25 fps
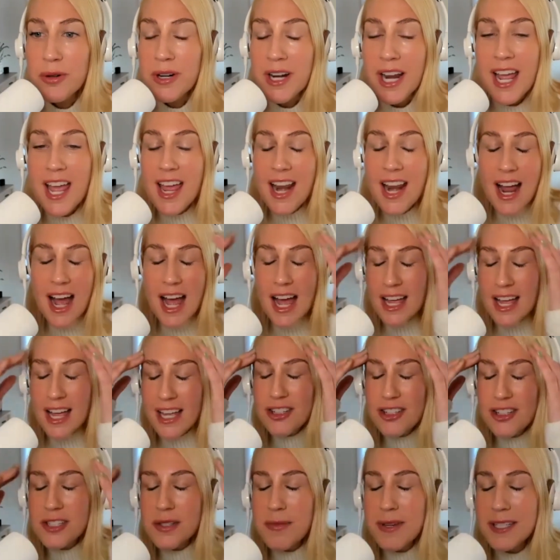And I, I, it
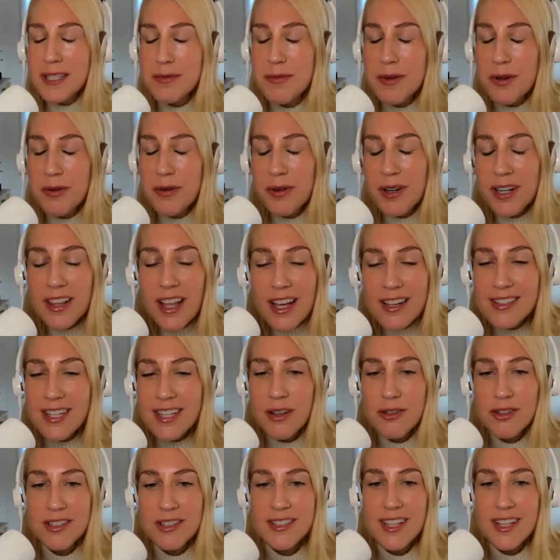just makes me realize how
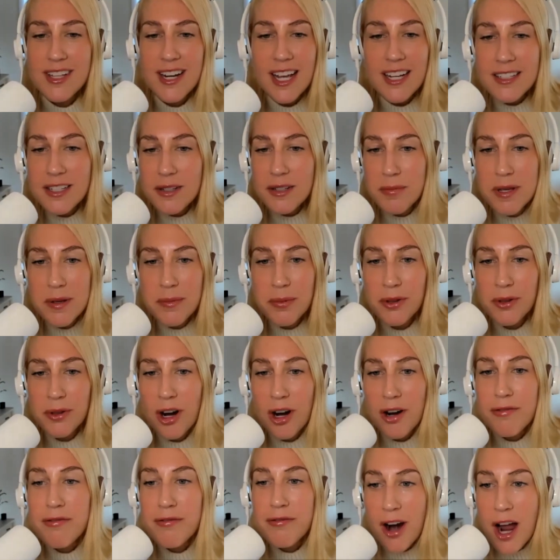disconnected people
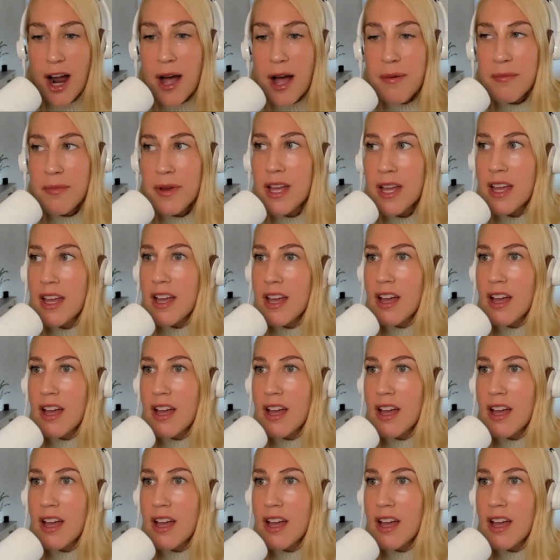are from